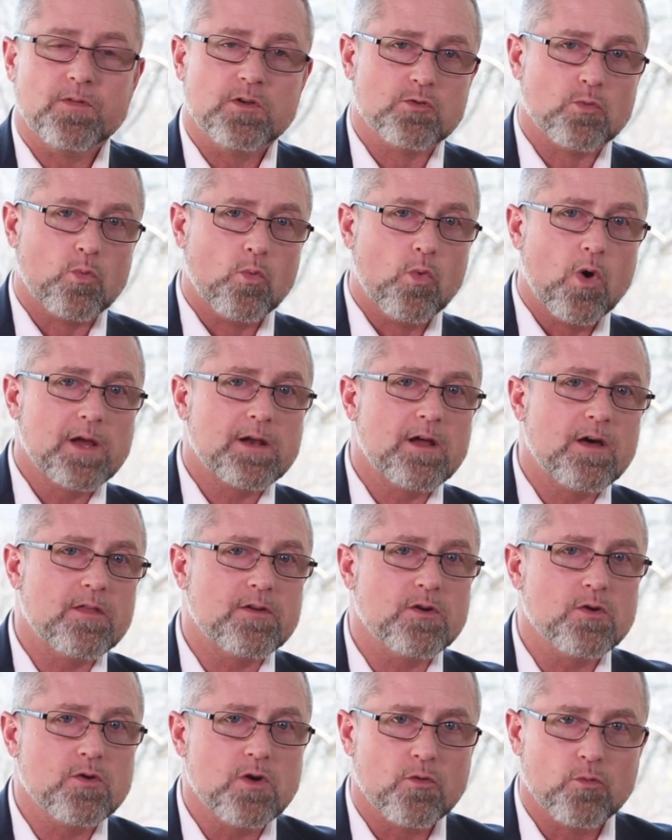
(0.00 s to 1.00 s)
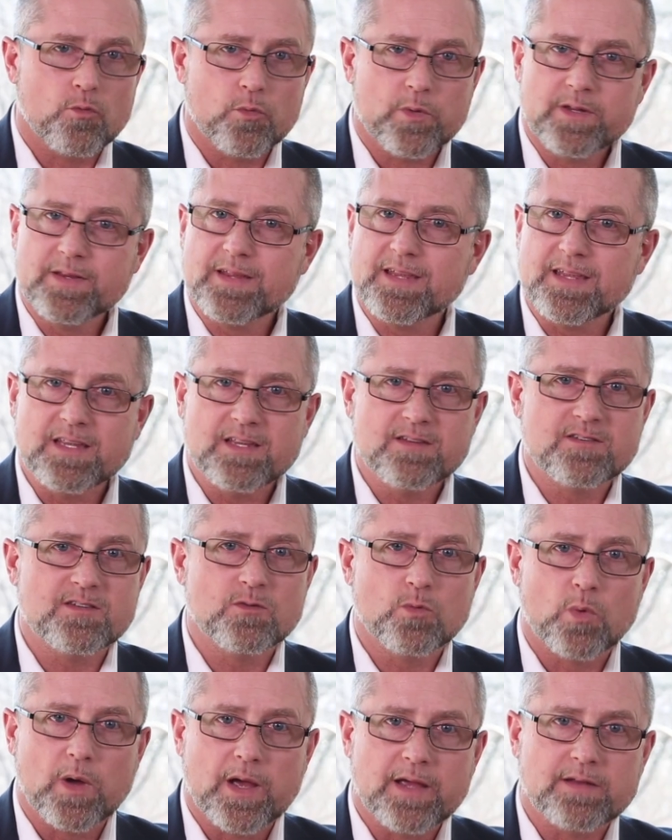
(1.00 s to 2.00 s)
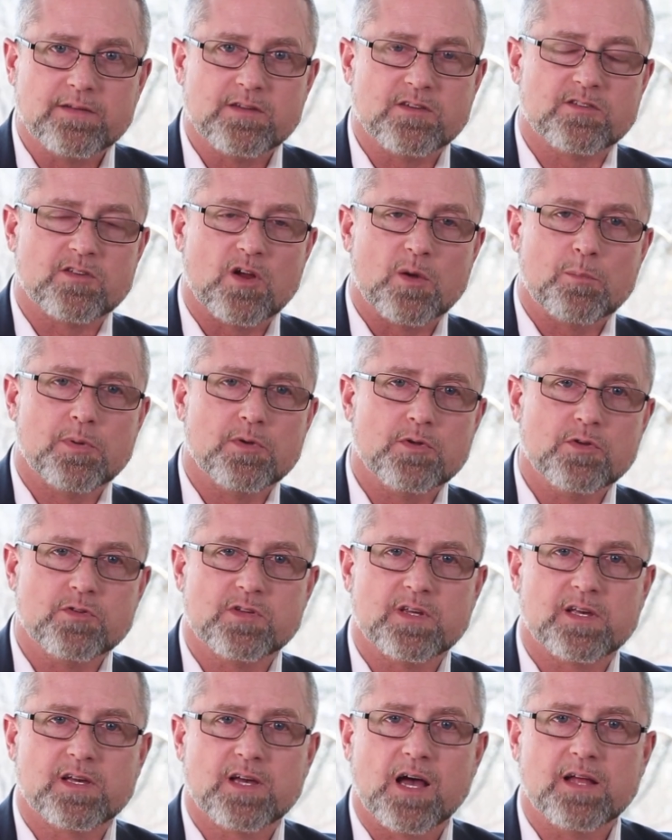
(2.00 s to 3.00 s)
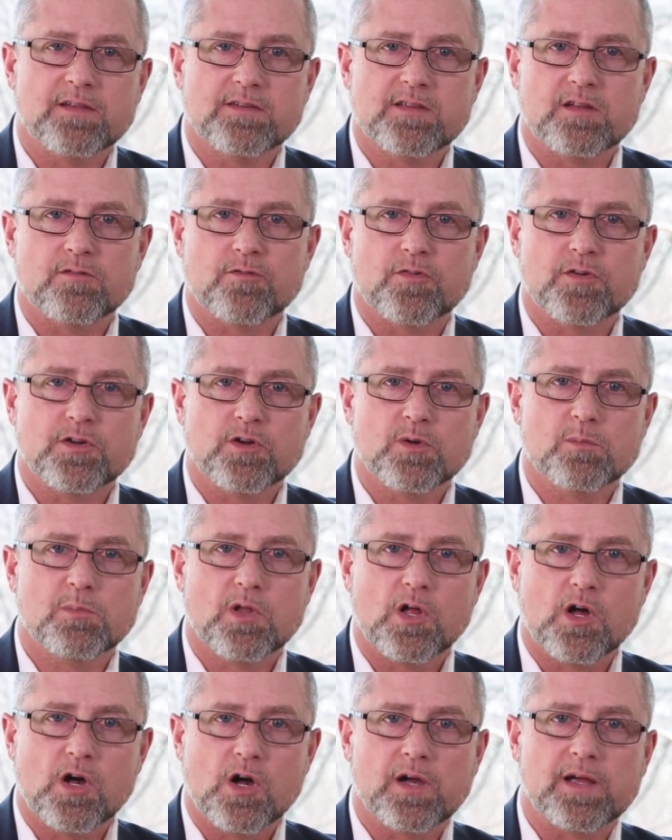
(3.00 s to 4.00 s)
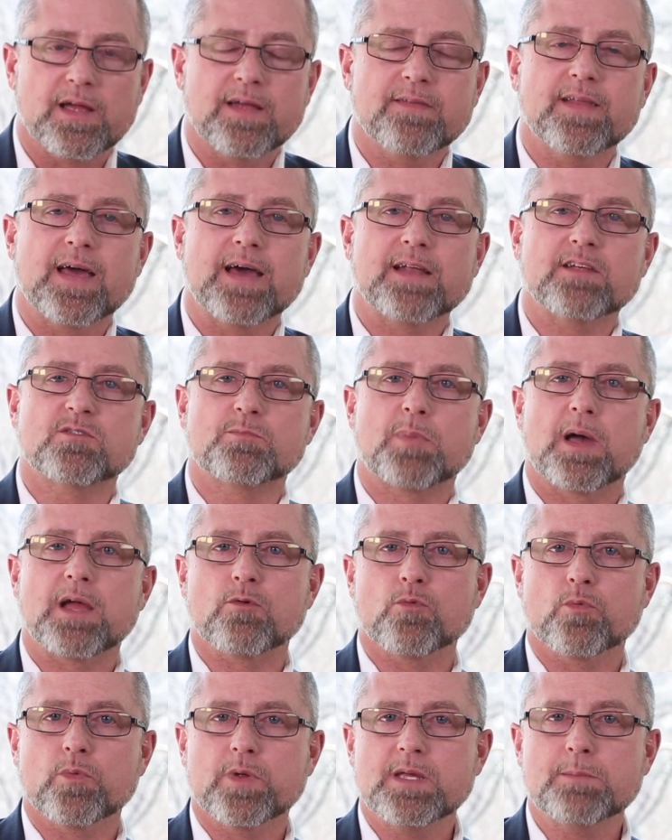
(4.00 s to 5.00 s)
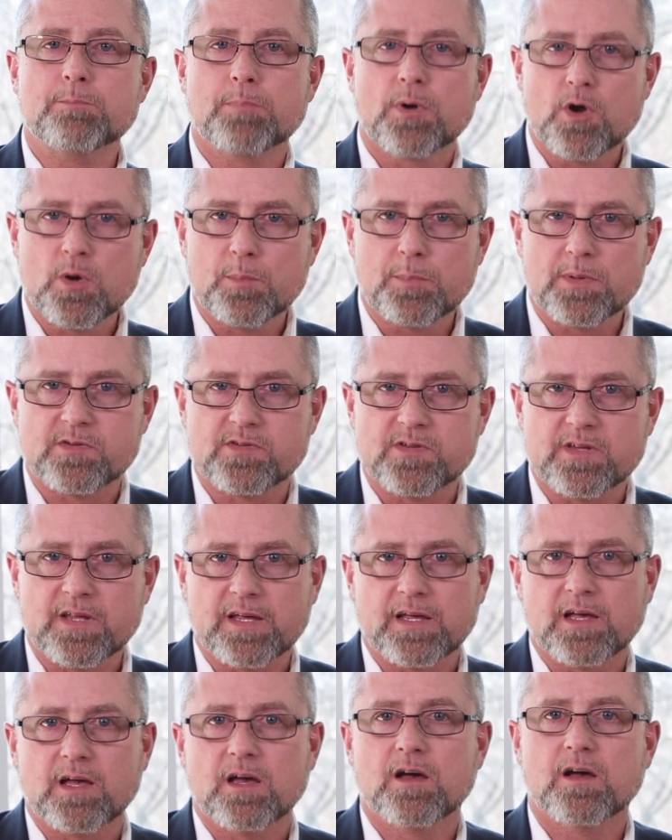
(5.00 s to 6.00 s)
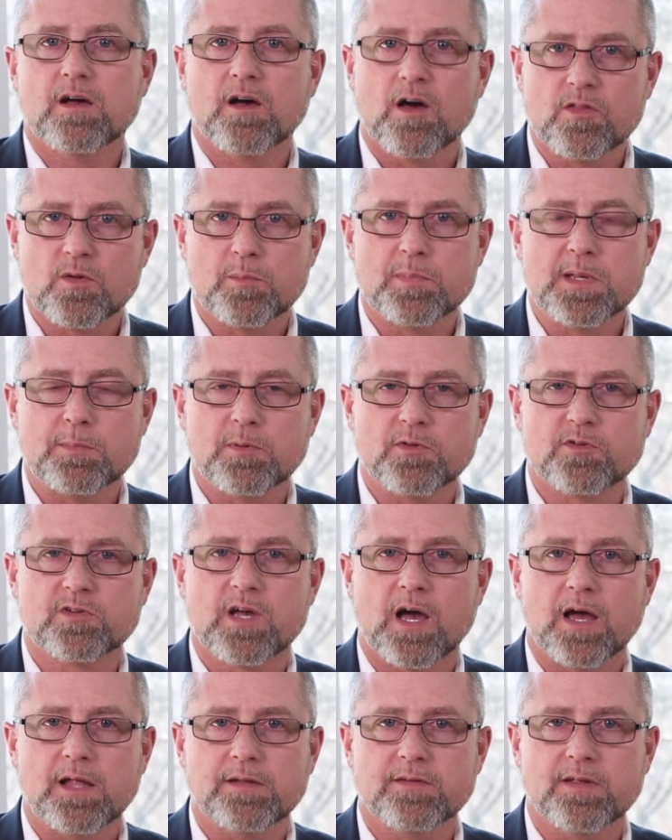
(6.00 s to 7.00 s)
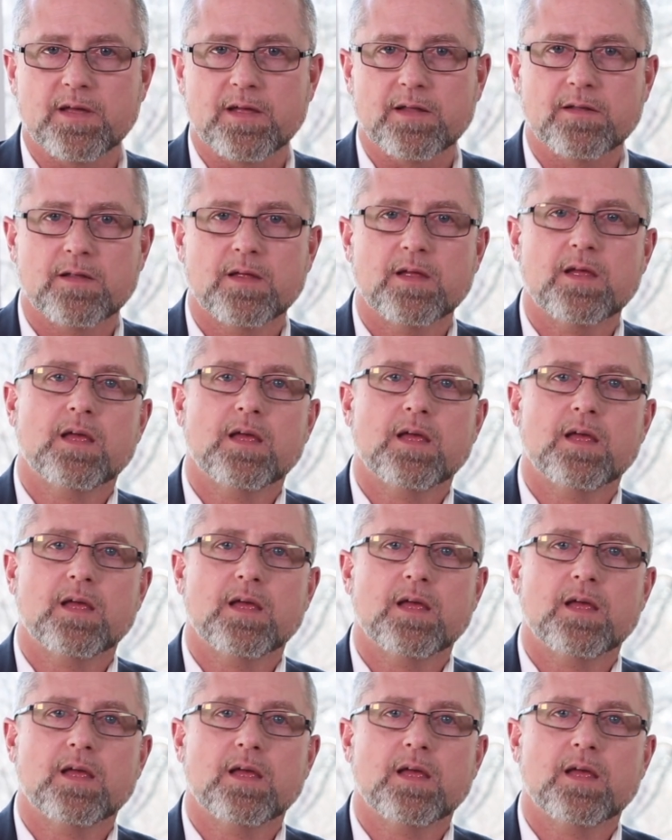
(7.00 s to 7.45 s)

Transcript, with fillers: There's one other really easy way to start producing content for your blog, and that is by repurposing other people's content.